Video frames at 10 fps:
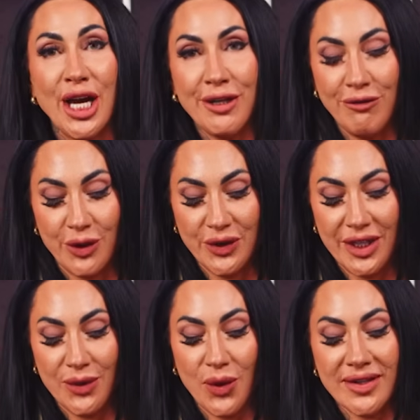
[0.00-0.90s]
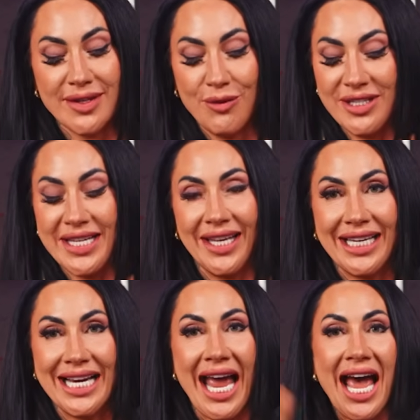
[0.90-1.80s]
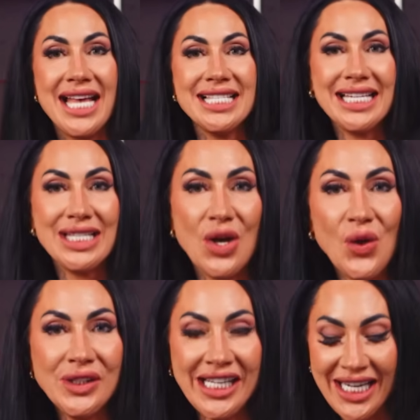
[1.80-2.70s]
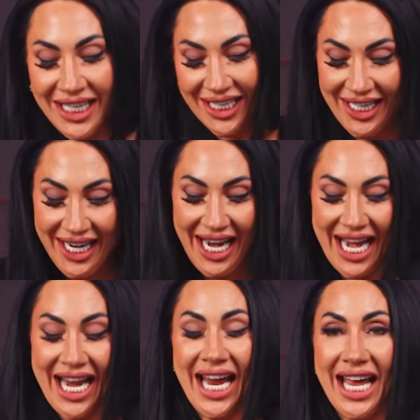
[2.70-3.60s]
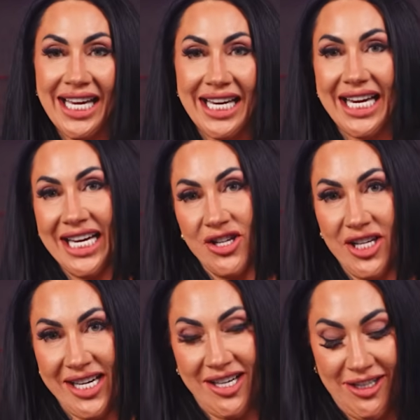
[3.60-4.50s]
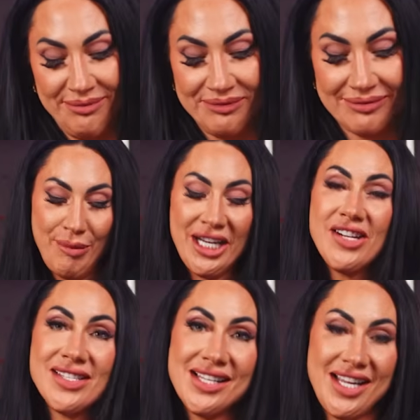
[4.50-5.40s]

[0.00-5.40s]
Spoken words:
blindfolded while someone's yelling, "as is only," and in your ear. But here's the